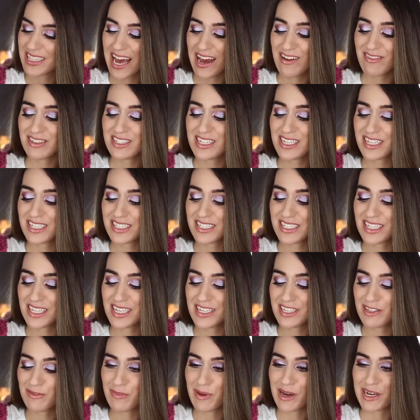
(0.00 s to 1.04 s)
I haven't seen a
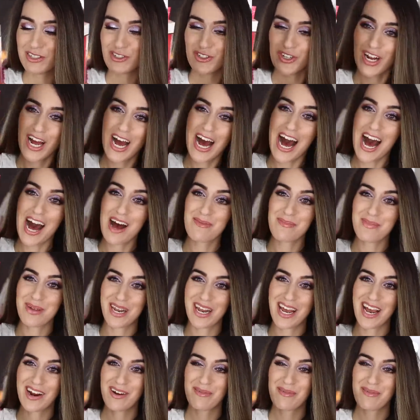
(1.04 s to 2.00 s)
Silly Sponge in a hot minute.